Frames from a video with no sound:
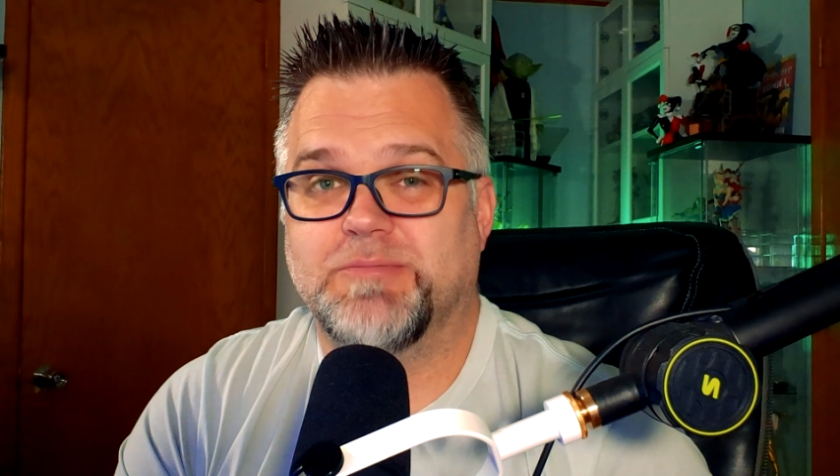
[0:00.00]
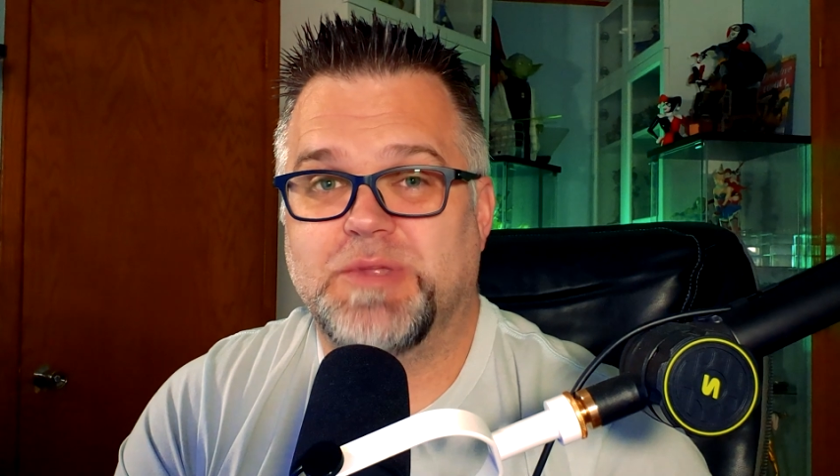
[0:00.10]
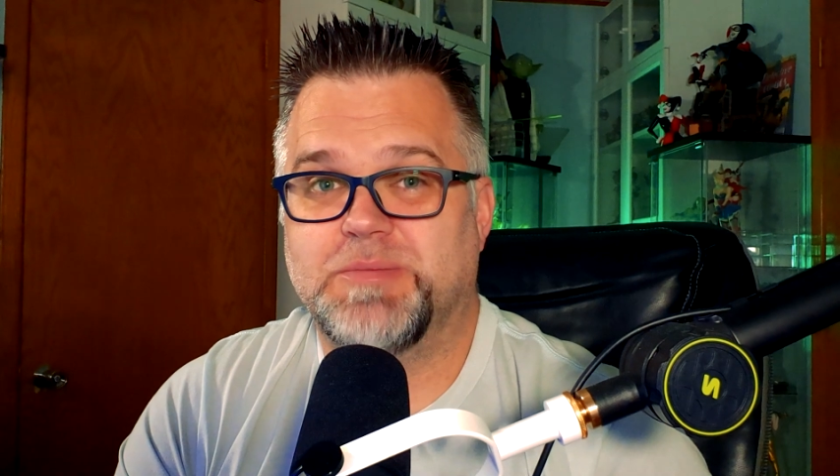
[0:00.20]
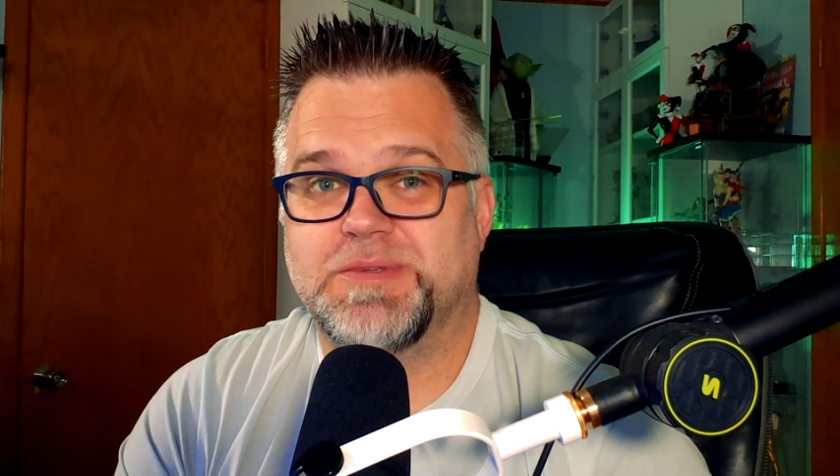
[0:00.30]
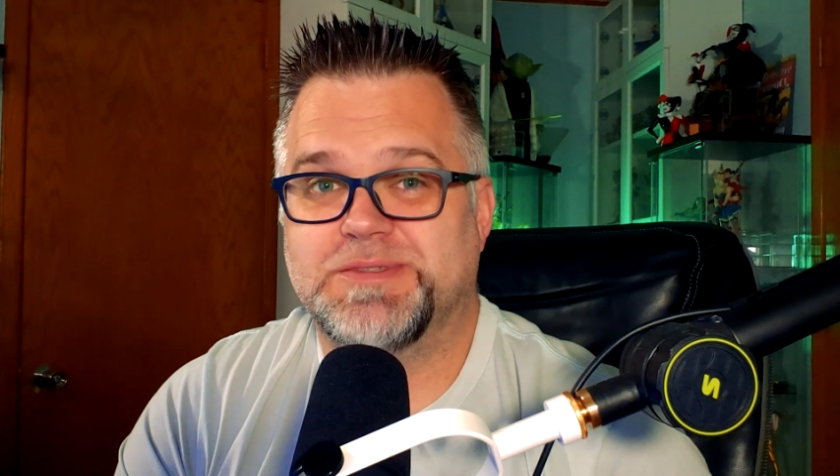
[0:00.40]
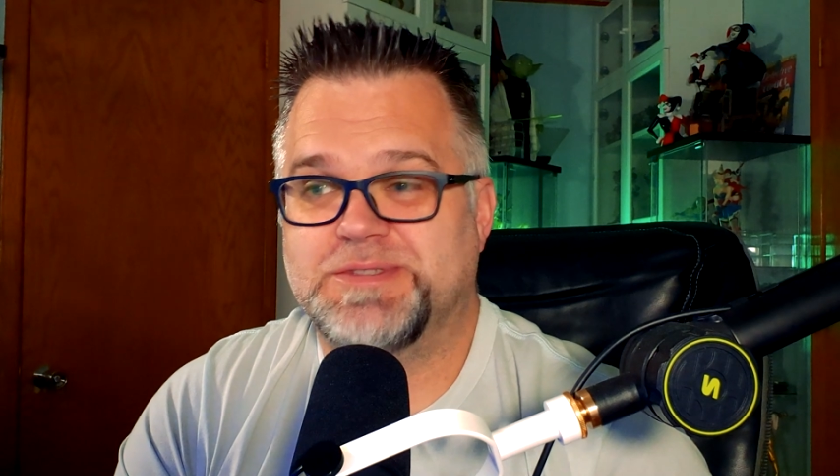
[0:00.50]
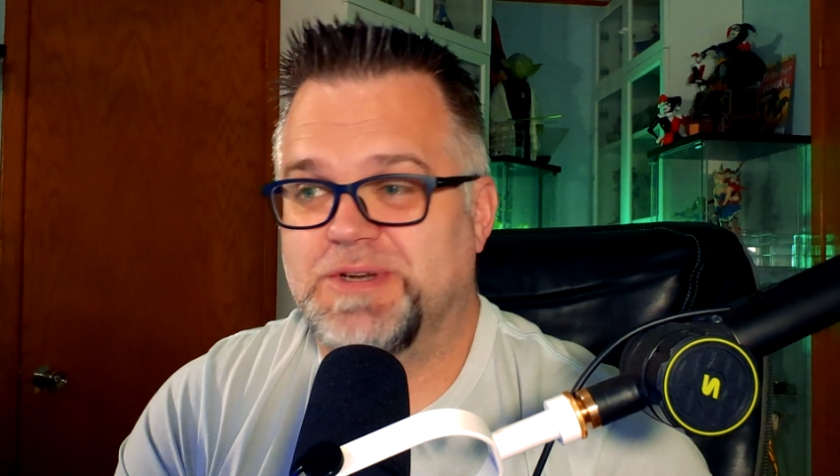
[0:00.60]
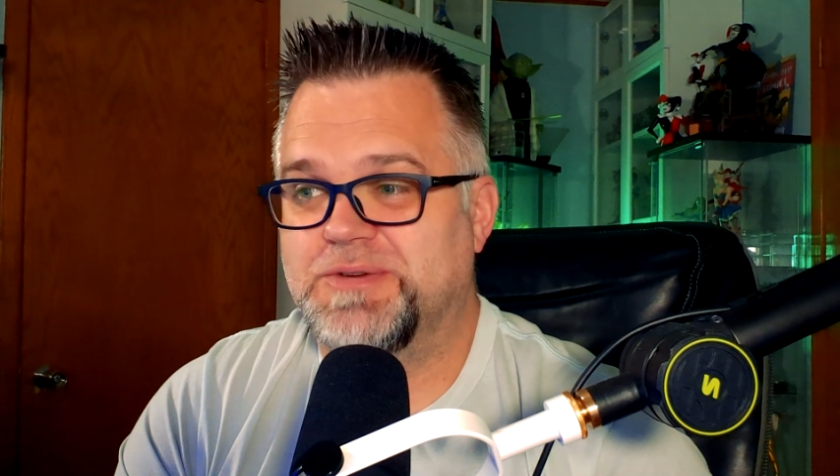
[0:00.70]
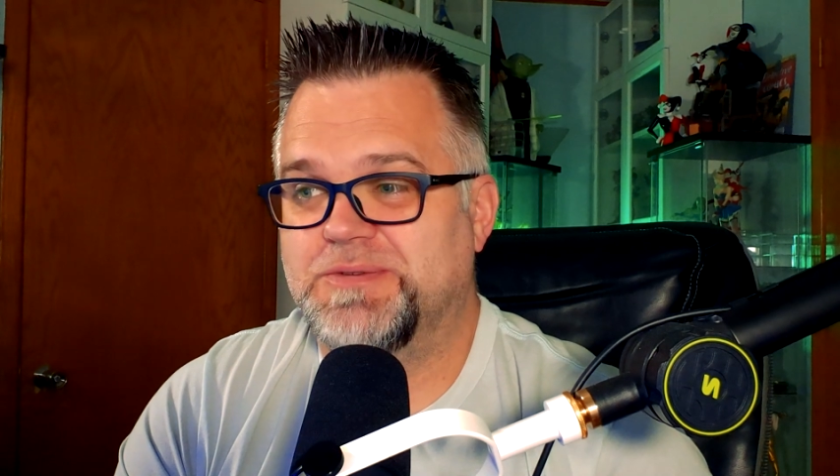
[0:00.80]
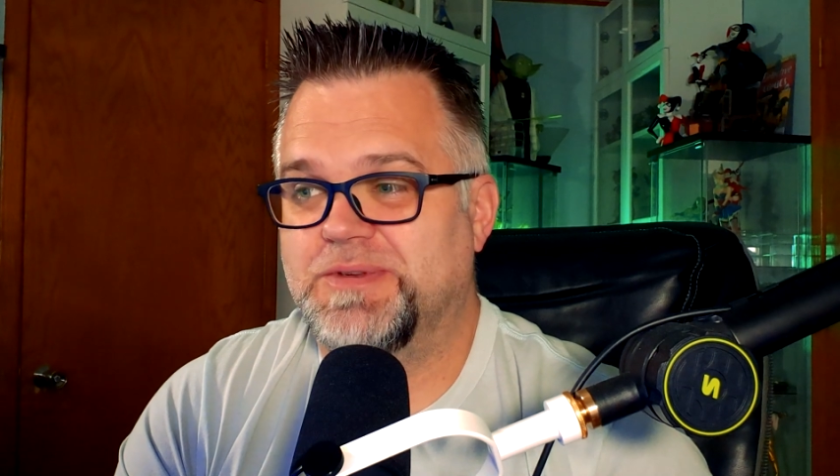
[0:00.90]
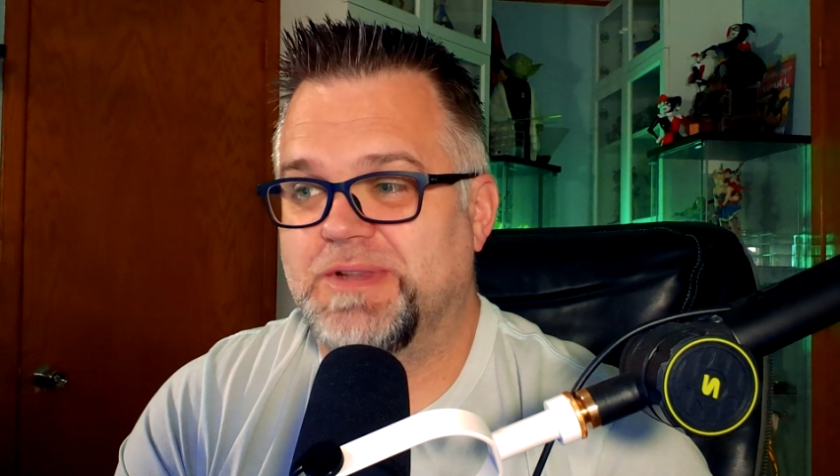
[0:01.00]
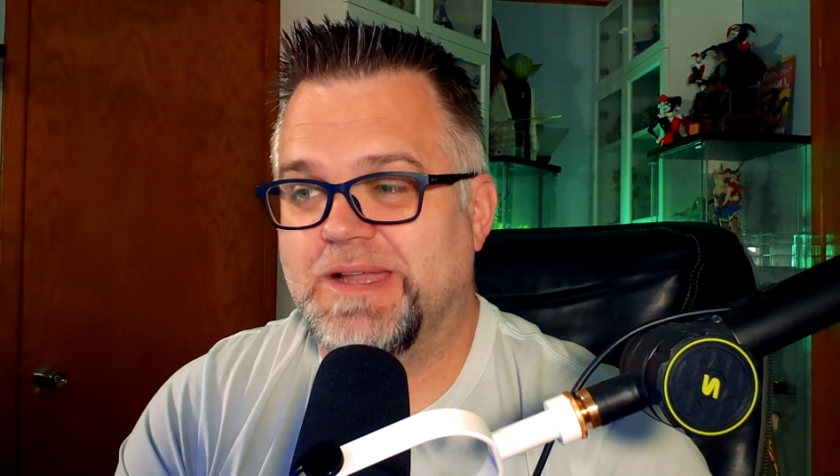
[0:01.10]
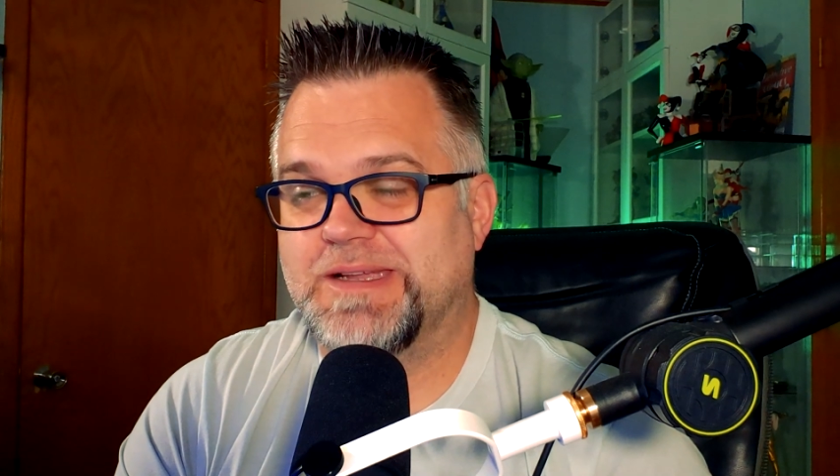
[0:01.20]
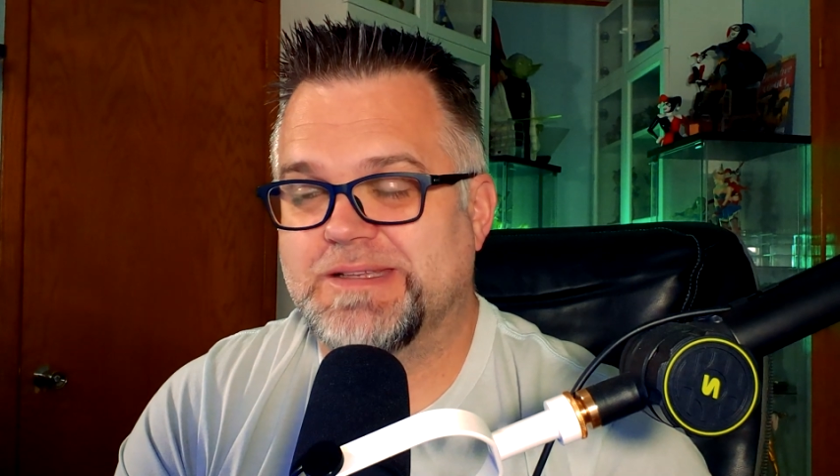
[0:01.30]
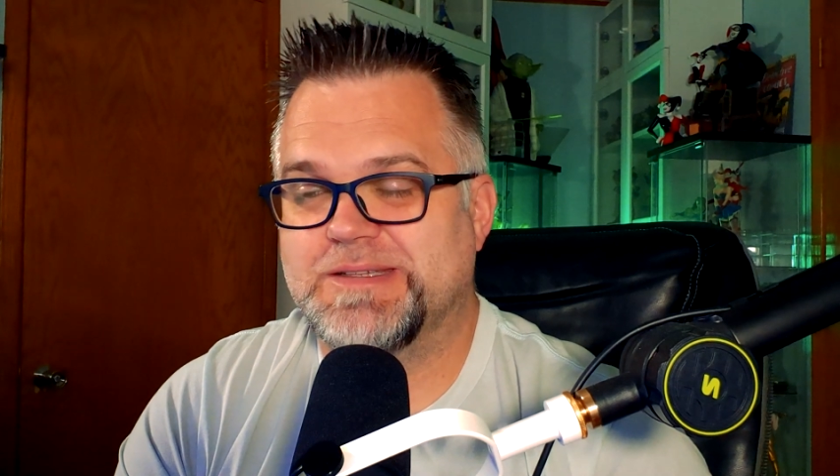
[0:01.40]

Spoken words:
People don't like